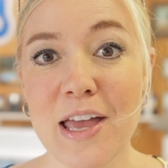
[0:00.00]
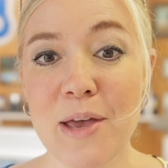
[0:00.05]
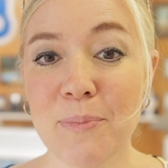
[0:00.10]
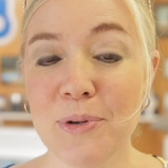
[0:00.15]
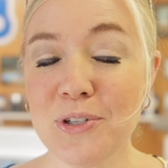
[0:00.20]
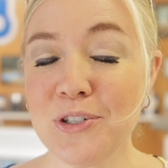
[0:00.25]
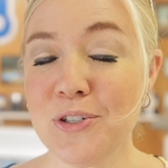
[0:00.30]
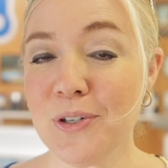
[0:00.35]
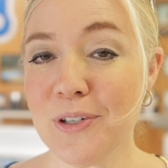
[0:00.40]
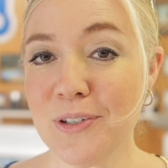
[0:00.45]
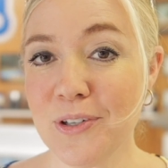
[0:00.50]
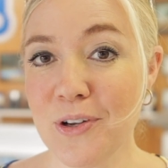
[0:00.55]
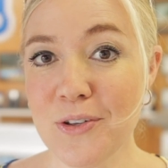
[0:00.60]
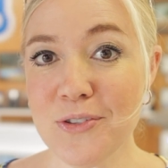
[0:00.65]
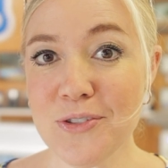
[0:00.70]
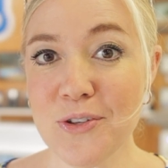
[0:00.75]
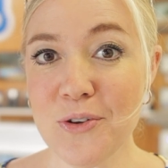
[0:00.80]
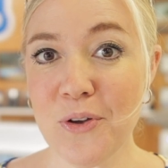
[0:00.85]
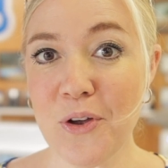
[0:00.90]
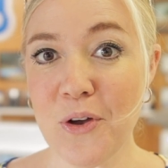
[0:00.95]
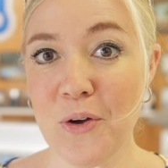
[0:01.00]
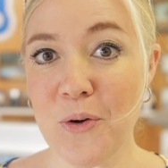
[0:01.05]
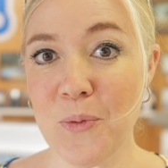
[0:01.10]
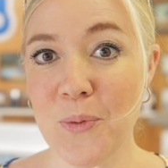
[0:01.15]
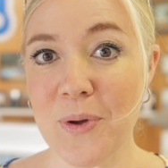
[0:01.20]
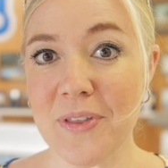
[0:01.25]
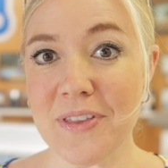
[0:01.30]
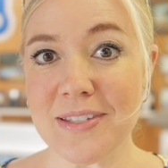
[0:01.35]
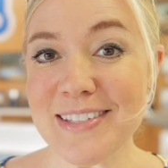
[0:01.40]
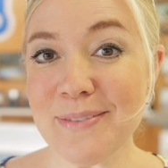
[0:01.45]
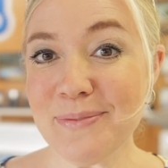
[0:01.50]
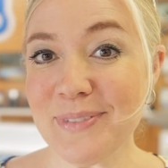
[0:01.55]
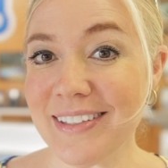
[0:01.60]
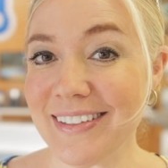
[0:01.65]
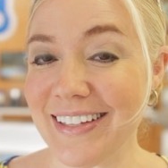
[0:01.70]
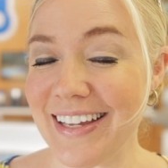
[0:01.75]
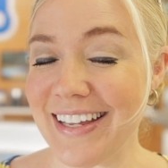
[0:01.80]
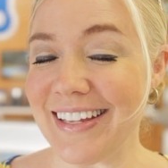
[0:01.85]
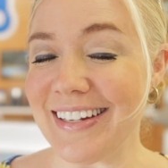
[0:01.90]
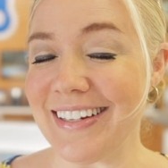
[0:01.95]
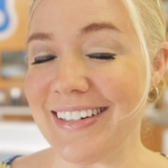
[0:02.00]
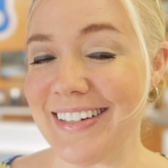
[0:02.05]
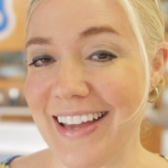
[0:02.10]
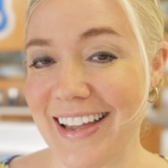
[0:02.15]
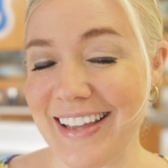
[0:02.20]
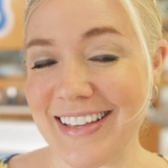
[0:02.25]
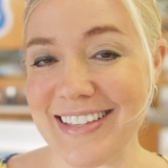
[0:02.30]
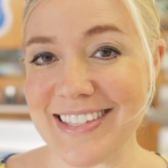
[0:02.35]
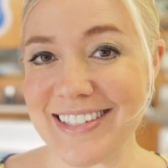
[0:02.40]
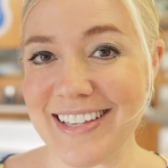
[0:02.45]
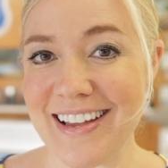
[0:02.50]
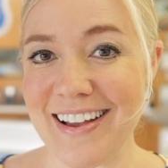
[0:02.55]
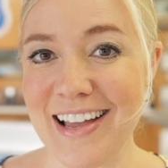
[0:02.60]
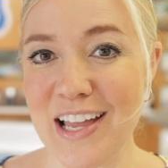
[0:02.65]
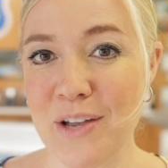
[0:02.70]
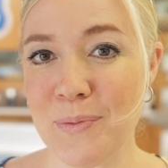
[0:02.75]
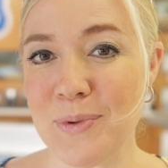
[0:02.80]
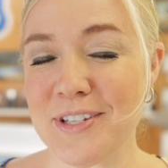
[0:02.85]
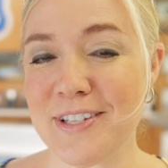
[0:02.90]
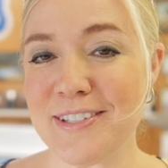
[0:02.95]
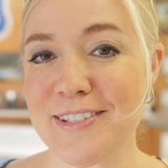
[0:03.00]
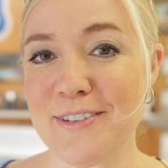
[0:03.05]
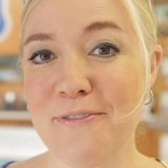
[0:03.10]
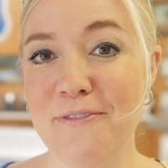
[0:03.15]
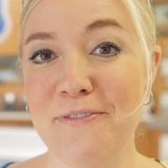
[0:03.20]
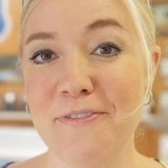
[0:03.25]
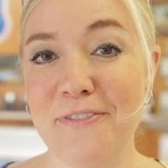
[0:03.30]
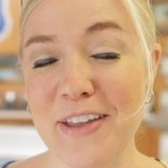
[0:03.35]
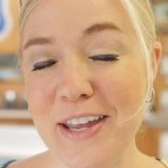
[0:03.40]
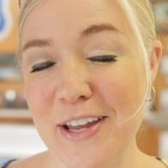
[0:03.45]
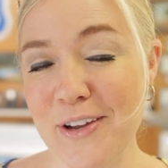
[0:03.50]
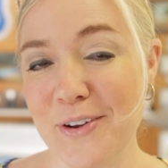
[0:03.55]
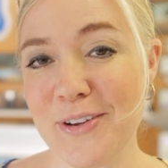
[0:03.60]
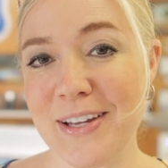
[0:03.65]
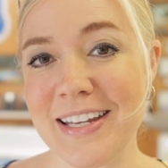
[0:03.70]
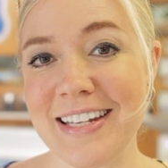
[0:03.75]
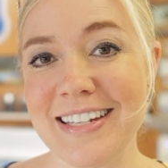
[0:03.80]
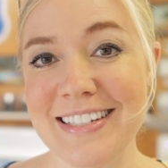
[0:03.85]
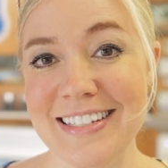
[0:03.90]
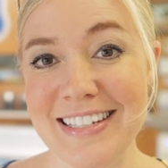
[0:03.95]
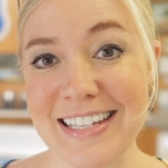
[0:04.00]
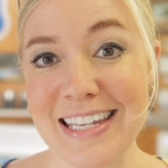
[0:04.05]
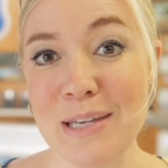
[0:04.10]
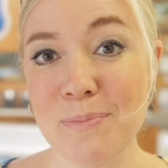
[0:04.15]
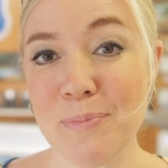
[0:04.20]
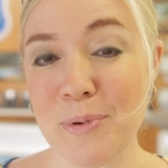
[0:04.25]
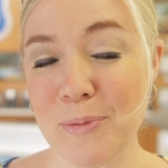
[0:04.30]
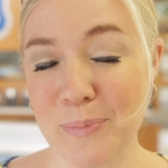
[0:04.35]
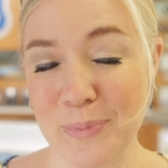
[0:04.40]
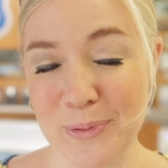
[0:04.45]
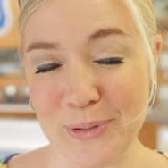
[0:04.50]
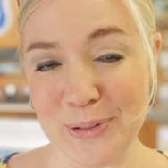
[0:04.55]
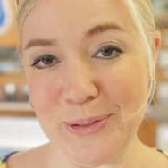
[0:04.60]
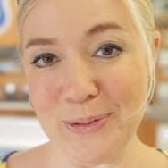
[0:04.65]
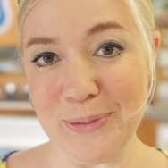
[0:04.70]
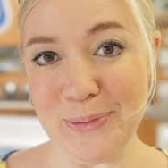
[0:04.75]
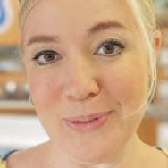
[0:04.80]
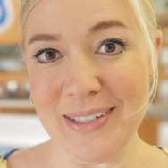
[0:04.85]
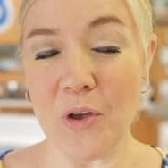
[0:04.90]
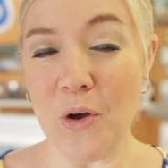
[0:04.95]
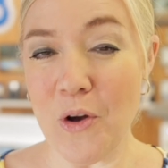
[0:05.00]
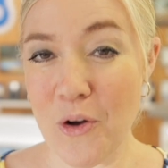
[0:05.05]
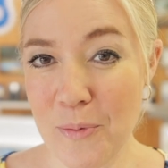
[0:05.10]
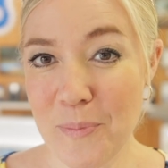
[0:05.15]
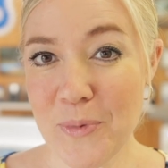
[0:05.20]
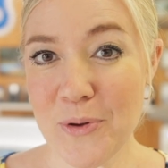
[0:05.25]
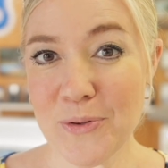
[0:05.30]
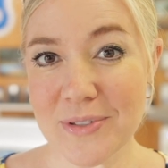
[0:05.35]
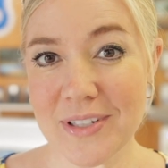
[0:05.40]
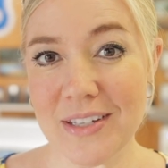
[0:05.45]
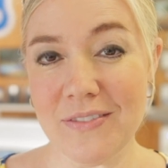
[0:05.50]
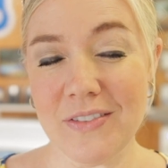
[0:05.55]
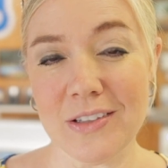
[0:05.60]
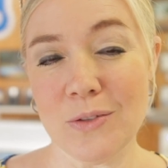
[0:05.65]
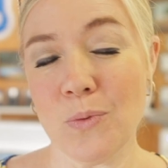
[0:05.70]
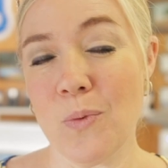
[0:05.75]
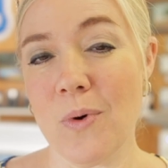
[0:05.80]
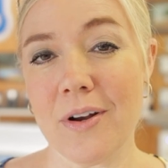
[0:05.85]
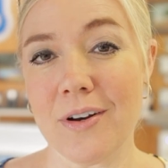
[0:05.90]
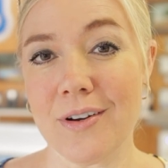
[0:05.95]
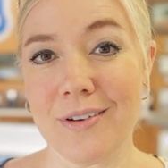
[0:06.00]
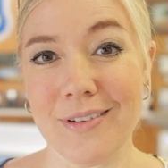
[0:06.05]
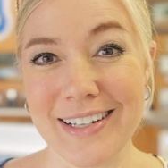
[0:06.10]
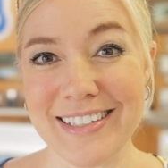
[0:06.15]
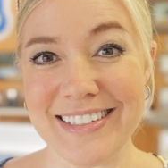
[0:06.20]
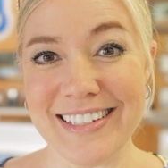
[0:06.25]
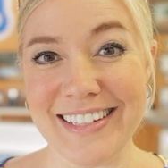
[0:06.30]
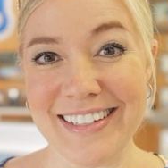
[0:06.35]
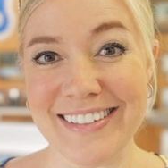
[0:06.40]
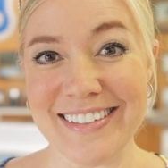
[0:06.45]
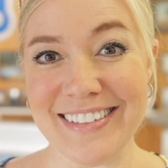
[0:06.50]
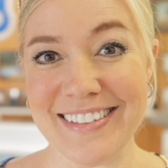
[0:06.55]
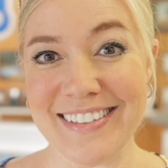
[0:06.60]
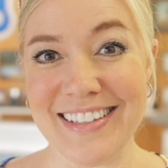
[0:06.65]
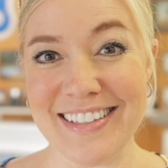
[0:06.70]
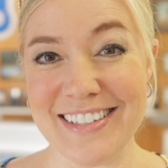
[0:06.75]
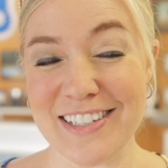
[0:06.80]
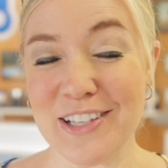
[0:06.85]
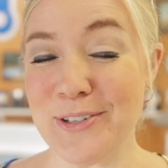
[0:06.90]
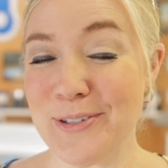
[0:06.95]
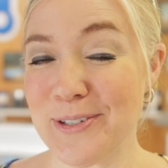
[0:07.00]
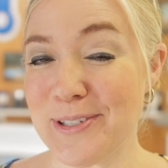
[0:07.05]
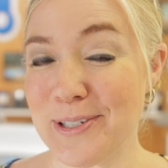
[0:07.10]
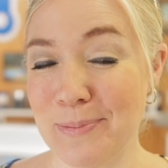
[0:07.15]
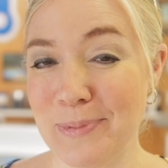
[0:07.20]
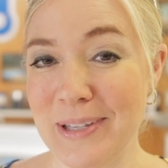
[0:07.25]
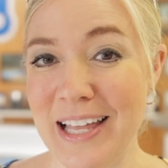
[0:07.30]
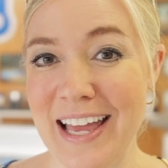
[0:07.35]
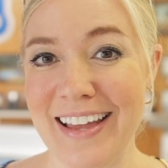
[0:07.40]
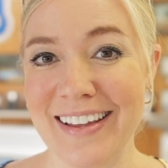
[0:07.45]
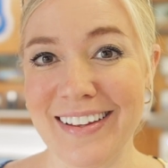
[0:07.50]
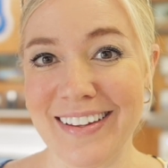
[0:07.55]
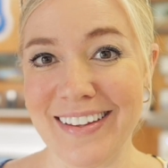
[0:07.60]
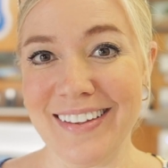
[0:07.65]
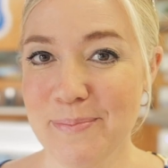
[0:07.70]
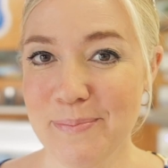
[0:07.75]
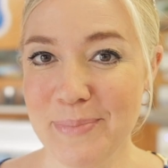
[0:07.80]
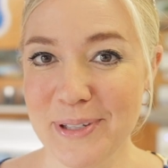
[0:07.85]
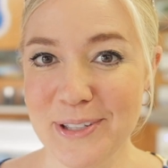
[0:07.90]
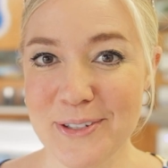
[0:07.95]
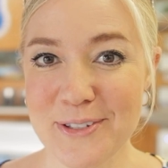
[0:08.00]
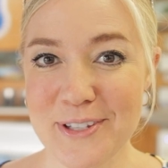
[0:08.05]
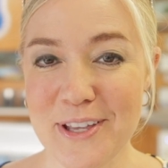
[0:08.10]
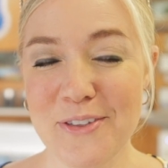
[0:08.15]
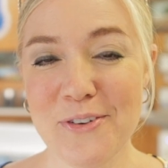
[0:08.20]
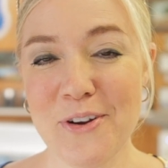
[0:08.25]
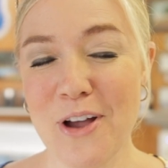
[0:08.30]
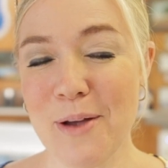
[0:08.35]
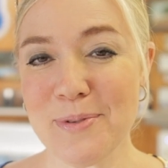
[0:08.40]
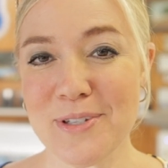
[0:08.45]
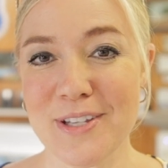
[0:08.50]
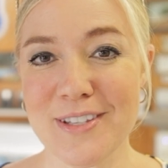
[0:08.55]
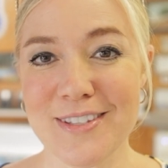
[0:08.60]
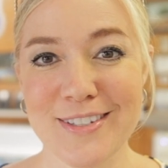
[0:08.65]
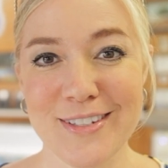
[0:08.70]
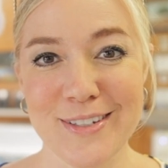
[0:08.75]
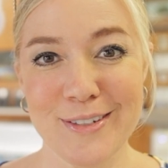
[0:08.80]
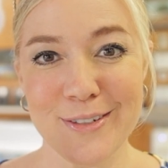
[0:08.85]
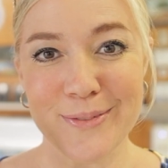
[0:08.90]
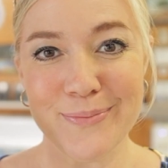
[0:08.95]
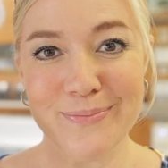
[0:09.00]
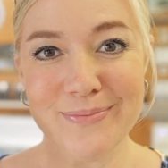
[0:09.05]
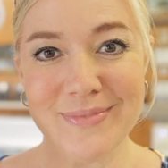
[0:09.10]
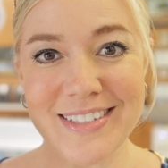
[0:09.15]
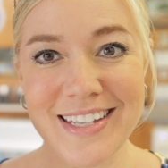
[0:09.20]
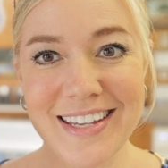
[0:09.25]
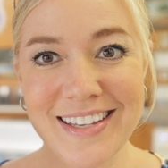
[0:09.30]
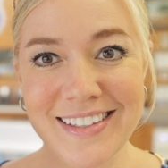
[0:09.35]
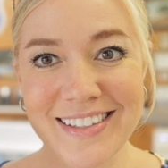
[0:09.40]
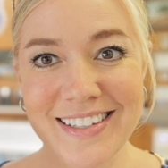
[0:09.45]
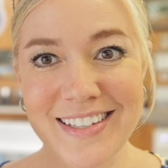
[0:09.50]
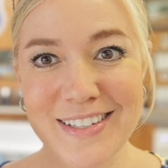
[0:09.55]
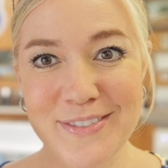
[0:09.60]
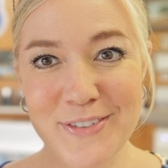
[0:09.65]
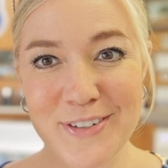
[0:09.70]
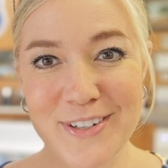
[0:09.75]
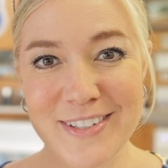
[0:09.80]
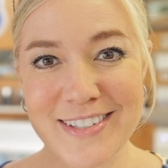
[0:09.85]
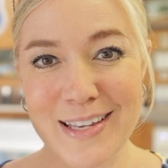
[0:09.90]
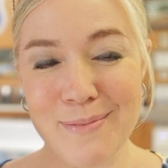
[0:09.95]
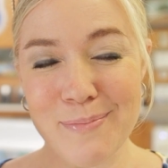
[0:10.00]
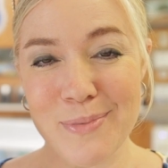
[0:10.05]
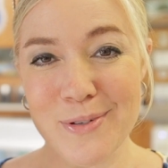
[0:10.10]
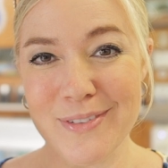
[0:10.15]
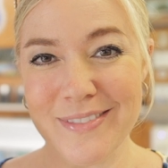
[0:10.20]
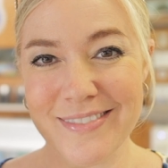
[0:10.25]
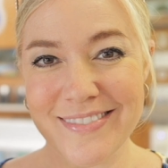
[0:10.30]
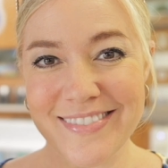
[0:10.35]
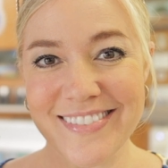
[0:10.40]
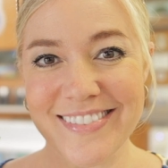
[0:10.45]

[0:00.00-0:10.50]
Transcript: But you can also go with something like Night Sky, which is a very deep blue, almost giving the water a tint that's close to black. But there's other options too. Take these for example.